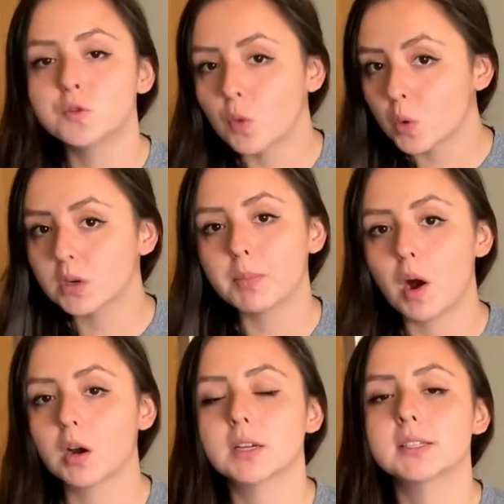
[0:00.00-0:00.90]
4
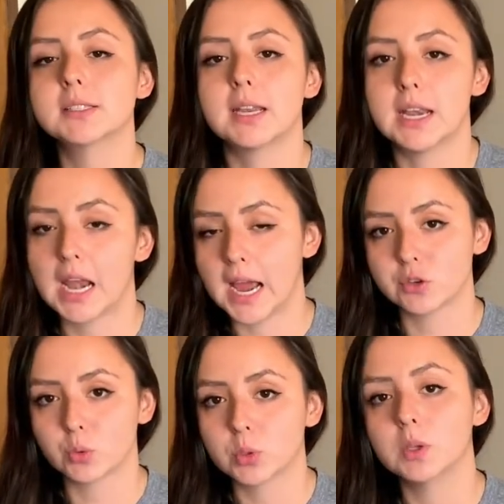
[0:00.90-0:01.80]
parts
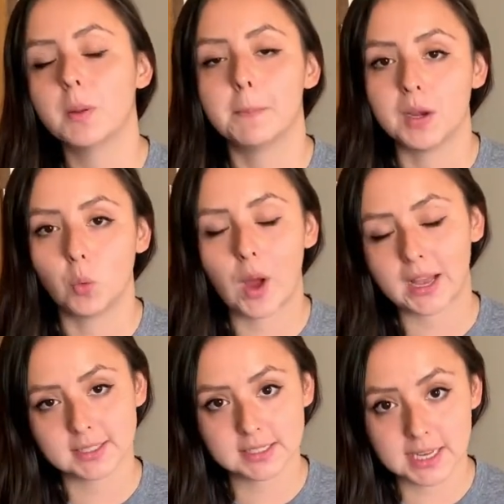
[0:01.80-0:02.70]
natural
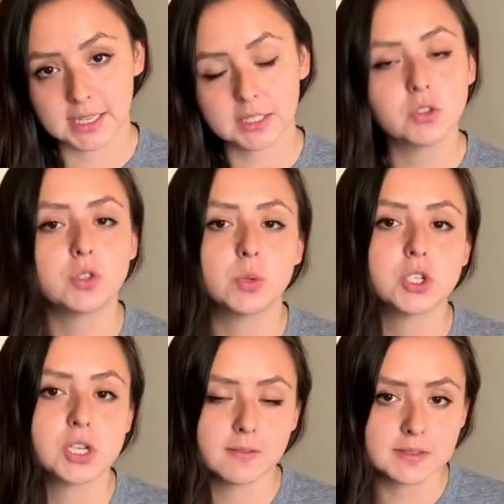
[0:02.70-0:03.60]
minwax stain to
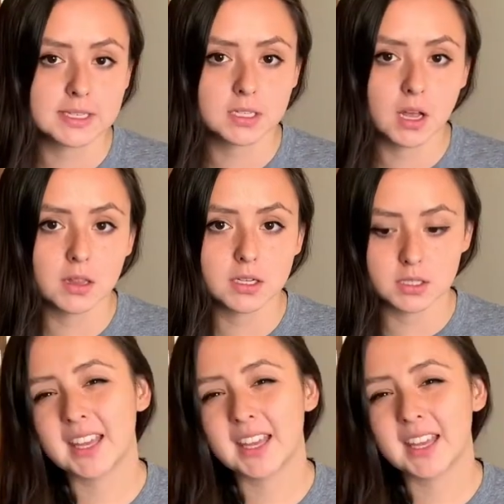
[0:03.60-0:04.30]
achieve this color.